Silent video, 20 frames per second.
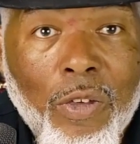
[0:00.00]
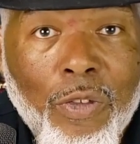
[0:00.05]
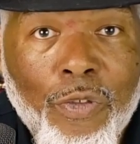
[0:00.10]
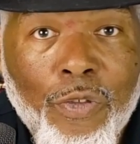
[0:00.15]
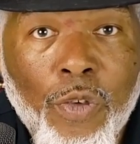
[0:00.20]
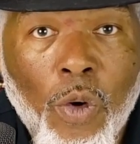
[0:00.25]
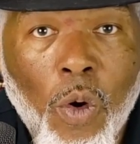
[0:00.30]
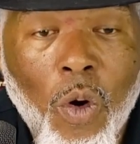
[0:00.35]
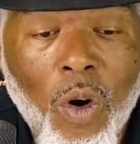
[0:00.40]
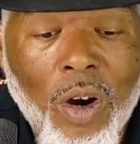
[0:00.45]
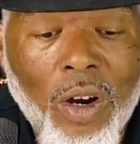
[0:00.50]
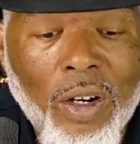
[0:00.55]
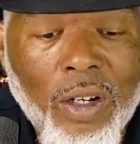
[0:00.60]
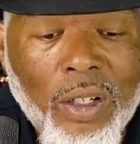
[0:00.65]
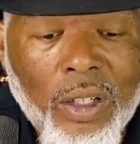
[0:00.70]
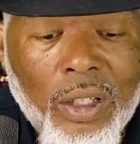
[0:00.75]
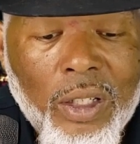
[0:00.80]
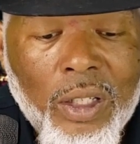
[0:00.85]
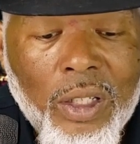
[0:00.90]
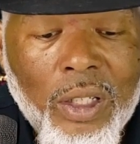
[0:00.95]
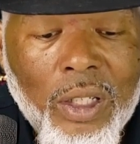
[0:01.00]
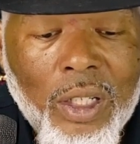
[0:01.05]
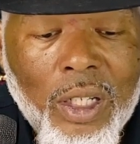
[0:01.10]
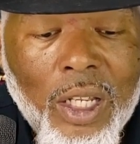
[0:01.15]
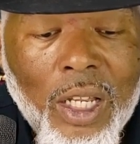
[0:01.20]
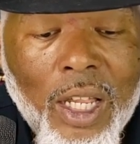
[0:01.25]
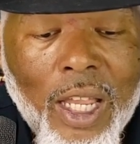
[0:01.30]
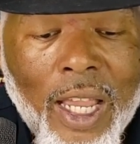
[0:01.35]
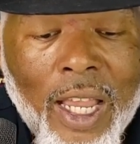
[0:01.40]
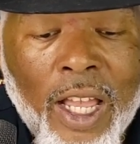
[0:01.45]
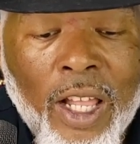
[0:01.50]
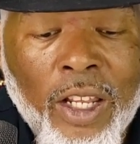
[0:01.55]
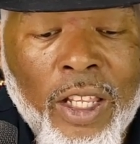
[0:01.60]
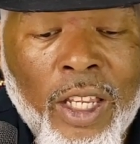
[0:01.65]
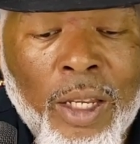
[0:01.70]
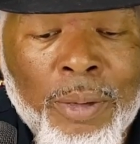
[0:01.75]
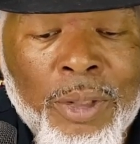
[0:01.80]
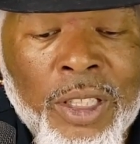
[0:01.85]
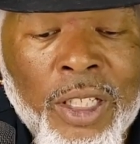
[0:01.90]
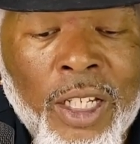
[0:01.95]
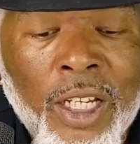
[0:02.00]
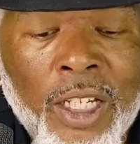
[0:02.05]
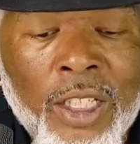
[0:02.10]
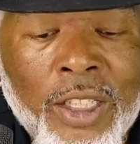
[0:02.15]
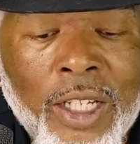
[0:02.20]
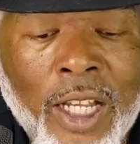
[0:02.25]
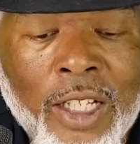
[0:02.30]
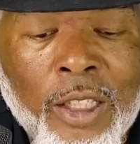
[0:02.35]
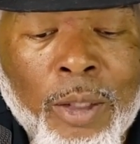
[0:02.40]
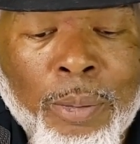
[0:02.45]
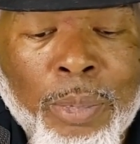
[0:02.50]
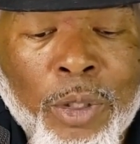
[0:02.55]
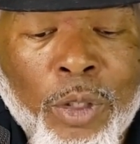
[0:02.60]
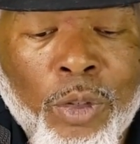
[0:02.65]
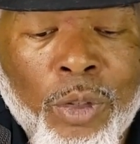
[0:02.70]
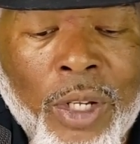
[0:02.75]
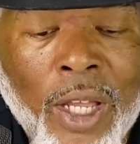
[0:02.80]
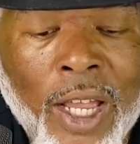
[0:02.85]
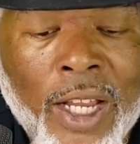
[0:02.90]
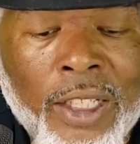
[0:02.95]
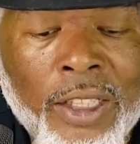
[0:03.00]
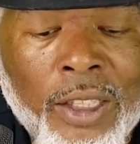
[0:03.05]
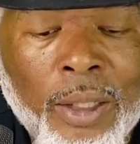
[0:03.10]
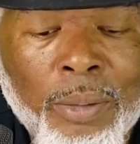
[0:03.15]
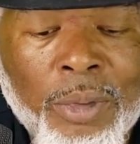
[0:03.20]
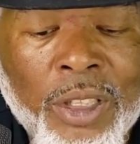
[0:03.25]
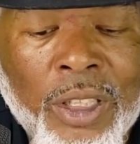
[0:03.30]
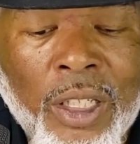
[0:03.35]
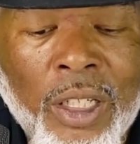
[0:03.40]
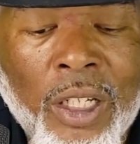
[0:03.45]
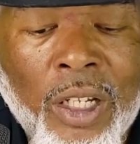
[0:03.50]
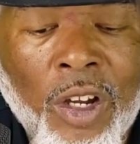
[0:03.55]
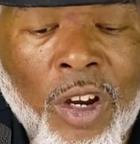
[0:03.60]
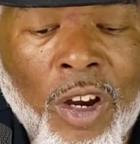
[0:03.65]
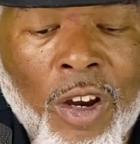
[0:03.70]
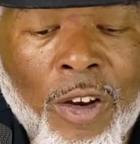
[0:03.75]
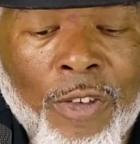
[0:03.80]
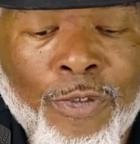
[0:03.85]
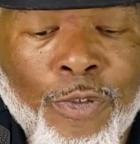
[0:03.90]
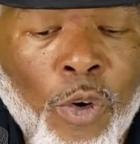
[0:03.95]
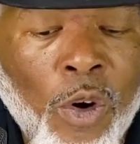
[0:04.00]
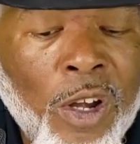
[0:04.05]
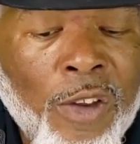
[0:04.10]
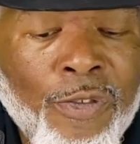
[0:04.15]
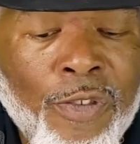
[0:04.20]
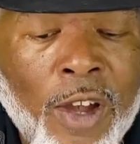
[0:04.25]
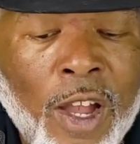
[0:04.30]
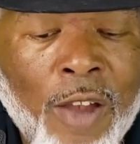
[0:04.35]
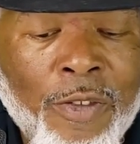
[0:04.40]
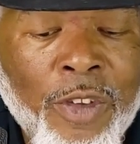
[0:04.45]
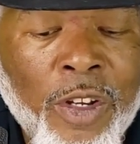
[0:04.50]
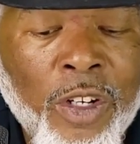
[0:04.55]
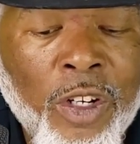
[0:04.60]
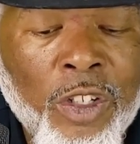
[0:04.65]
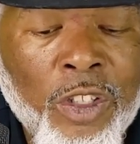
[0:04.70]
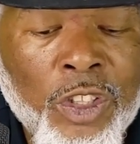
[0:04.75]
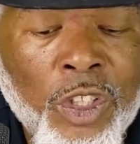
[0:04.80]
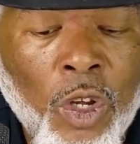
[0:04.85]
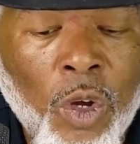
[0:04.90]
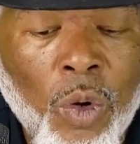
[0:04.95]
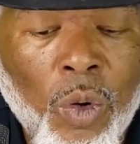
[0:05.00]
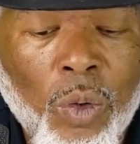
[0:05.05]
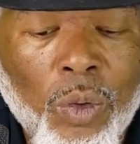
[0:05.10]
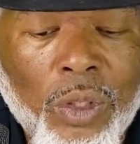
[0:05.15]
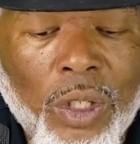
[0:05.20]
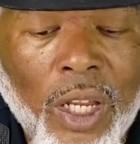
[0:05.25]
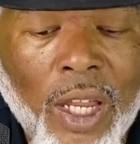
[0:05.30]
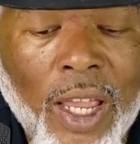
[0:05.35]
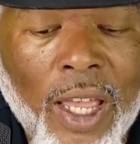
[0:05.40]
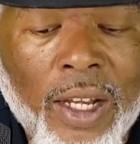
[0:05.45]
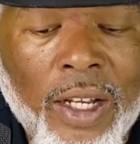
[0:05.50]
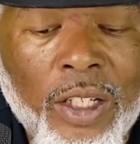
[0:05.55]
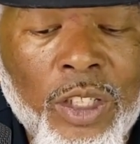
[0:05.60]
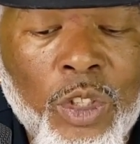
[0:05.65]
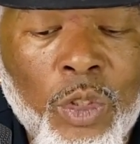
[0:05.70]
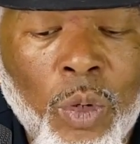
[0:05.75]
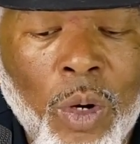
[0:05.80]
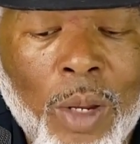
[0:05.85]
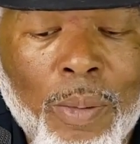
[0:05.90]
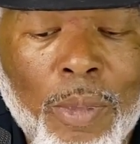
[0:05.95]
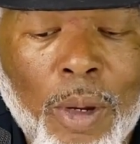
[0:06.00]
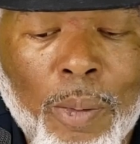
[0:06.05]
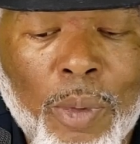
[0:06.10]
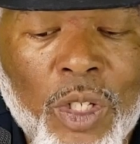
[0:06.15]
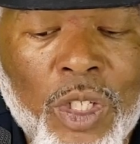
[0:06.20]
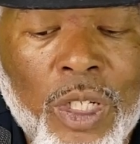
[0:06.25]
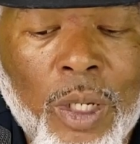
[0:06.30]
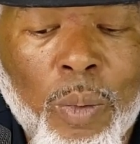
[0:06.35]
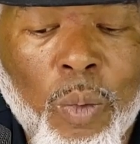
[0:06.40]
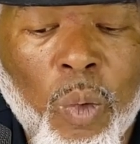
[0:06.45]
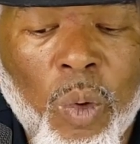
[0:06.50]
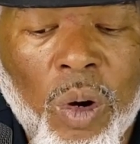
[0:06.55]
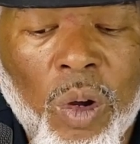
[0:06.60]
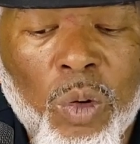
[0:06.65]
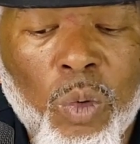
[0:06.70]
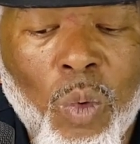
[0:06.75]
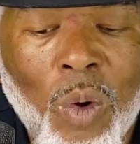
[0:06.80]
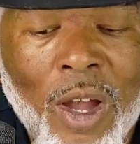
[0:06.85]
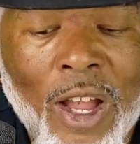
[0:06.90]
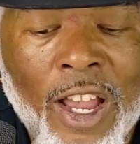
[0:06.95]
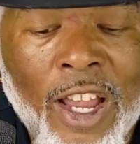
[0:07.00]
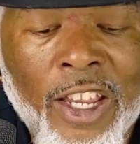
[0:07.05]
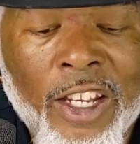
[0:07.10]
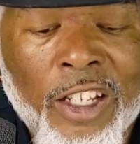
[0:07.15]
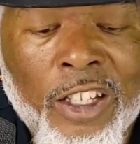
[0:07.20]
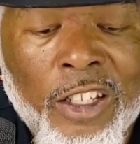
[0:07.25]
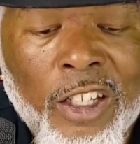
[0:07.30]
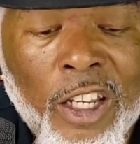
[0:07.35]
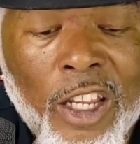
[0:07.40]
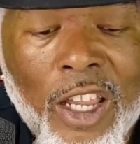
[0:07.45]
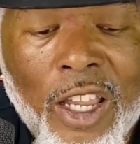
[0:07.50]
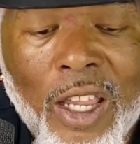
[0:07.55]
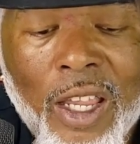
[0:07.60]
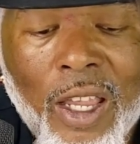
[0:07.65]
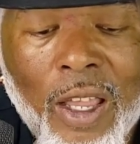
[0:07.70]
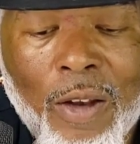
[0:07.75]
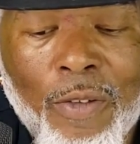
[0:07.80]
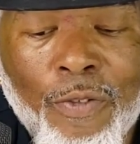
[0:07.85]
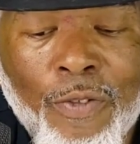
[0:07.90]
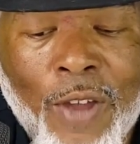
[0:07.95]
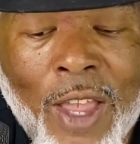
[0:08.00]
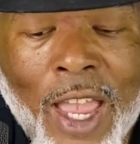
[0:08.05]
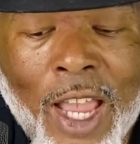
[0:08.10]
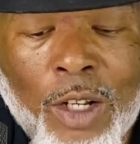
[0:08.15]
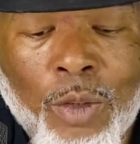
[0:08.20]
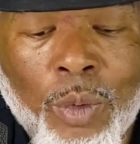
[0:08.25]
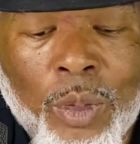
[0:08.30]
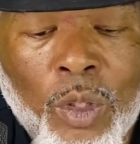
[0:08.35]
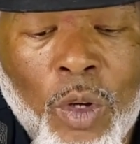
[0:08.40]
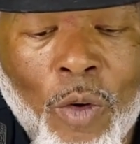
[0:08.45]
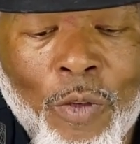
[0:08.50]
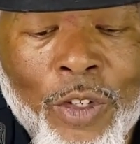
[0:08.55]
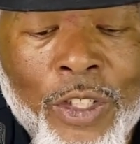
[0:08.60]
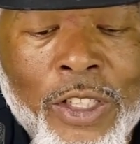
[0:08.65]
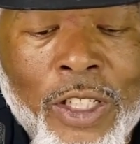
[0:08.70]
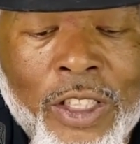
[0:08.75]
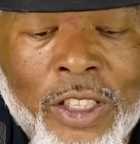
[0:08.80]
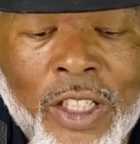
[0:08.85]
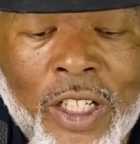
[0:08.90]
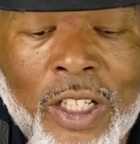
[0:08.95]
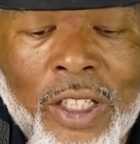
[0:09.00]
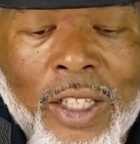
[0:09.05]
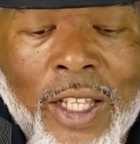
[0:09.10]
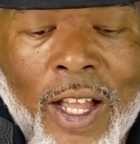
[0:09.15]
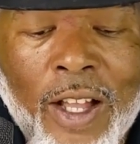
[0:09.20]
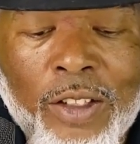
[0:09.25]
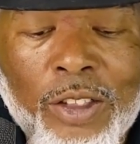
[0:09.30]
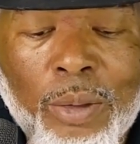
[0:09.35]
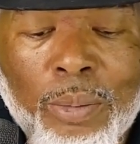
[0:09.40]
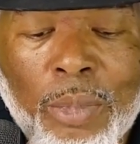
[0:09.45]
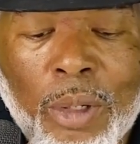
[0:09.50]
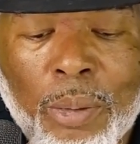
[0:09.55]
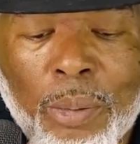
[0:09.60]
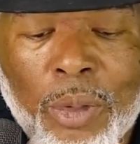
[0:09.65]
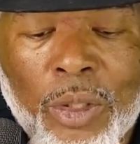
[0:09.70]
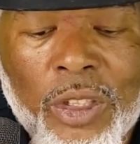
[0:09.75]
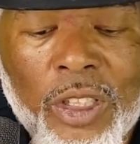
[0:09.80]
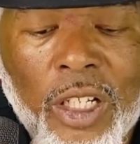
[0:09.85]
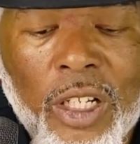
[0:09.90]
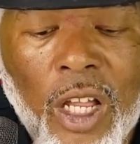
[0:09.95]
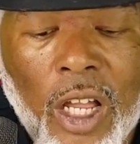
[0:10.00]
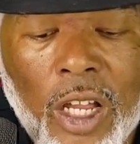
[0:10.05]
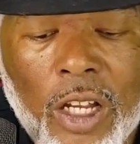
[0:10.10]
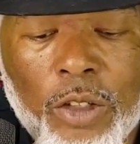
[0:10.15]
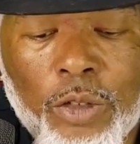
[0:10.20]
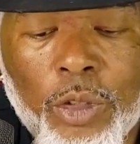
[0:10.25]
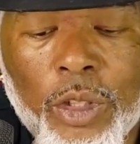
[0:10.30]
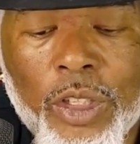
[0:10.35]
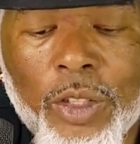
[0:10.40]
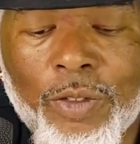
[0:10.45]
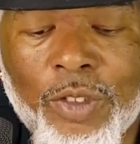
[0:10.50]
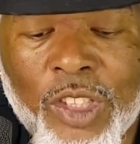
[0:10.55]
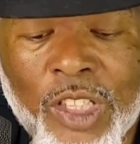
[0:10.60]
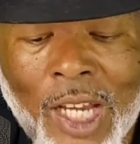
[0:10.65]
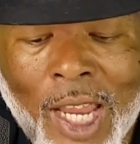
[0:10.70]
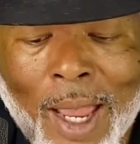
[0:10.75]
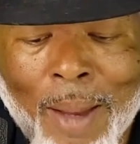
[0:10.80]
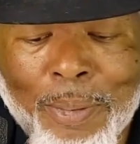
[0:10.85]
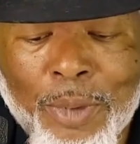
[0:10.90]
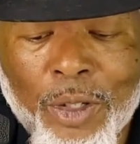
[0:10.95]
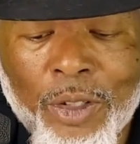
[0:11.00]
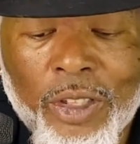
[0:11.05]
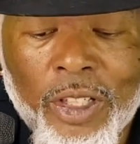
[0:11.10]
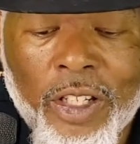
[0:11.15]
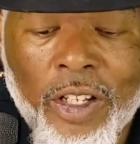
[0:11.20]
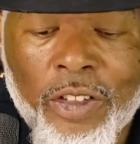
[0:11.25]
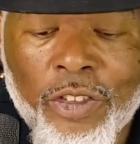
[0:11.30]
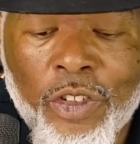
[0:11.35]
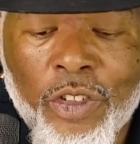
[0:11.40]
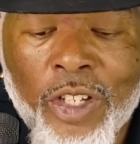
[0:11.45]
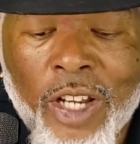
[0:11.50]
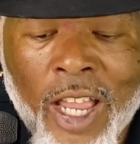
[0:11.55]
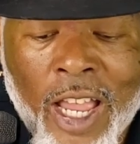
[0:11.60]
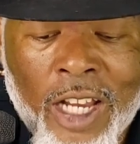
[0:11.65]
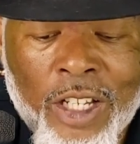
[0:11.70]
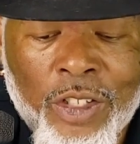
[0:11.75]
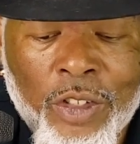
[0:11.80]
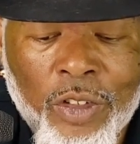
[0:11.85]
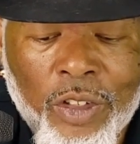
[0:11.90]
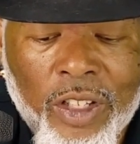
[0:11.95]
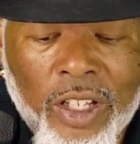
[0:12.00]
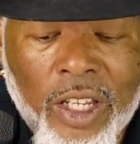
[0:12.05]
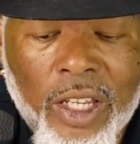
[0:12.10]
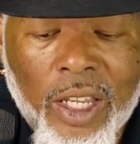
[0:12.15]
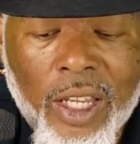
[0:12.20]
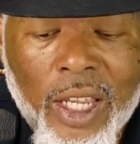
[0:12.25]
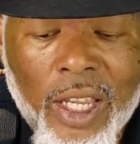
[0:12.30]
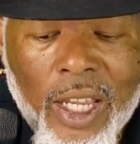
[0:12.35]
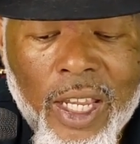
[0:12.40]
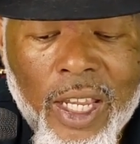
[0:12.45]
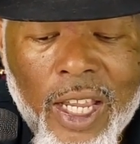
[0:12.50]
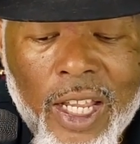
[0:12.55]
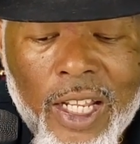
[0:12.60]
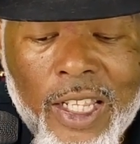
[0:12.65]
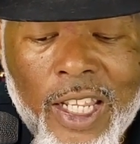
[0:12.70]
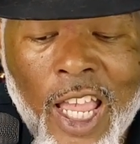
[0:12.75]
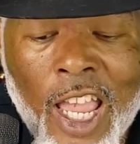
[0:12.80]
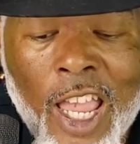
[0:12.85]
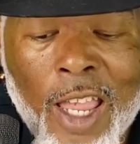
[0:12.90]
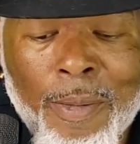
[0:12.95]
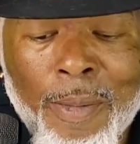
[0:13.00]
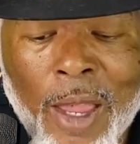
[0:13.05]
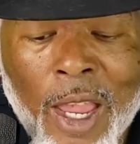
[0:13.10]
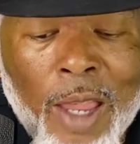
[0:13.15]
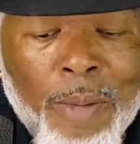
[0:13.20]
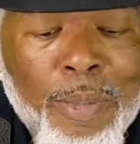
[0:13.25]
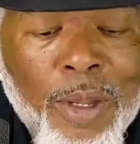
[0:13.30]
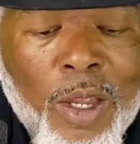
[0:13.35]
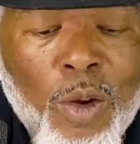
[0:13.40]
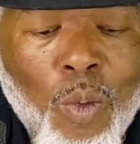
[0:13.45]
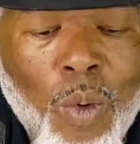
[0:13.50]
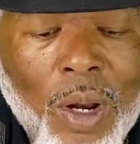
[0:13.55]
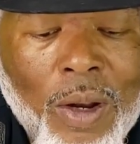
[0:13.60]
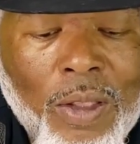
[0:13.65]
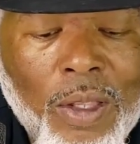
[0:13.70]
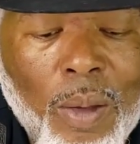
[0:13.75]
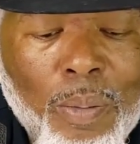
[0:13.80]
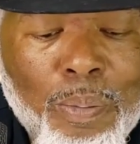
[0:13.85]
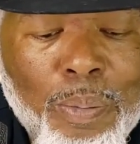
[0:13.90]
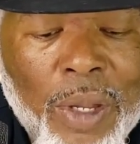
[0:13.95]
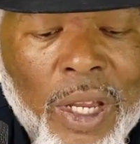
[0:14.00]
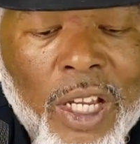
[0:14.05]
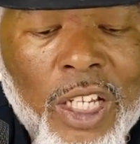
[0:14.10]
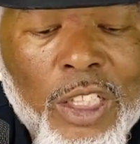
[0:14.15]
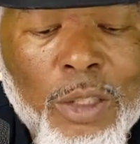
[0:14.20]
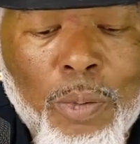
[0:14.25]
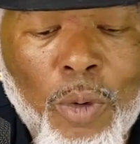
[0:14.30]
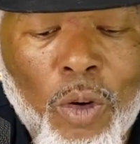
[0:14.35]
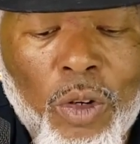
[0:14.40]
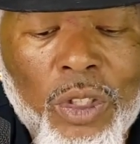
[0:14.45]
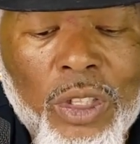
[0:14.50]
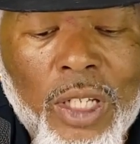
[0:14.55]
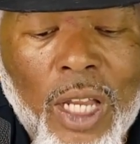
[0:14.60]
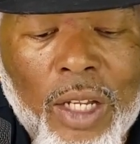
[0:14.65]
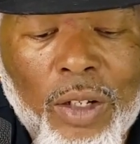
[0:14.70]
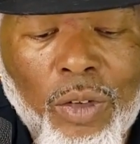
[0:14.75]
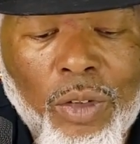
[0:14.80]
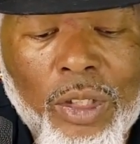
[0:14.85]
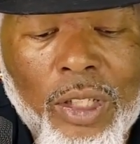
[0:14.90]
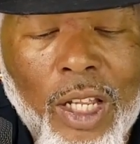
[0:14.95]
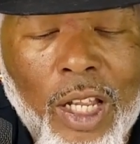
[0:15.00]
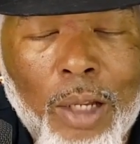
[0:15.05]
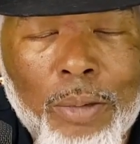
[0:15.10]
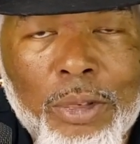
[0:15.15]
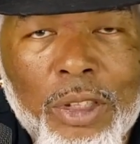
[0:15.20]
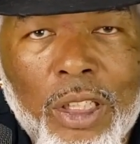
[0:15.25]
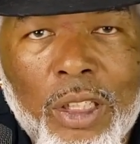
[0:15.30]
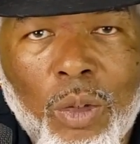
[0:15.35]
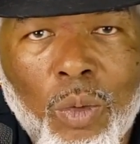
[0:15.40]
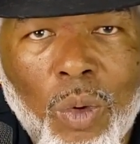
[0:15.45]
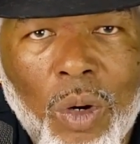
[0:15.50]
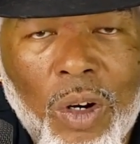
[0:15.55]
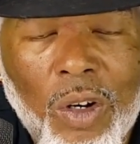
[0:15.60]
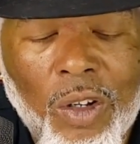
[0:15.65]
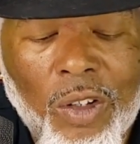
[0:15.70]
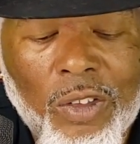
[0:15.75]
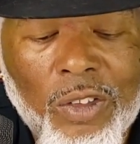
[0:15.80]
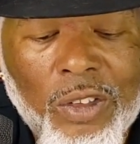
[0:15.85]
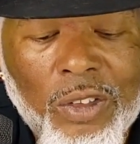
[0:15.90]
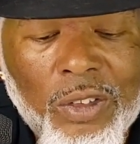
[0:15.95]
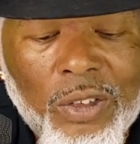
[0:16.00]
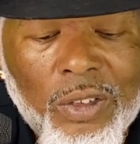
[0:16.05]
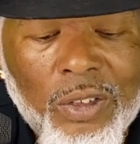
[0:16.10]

Four, LEMCs like the Blue Knights MC are 45 years old and enjoy membership worldwide. In fact, with over 16,000 members and hundreds of chapters internationally, they may be one of the biggest motorcycle clubs in the world.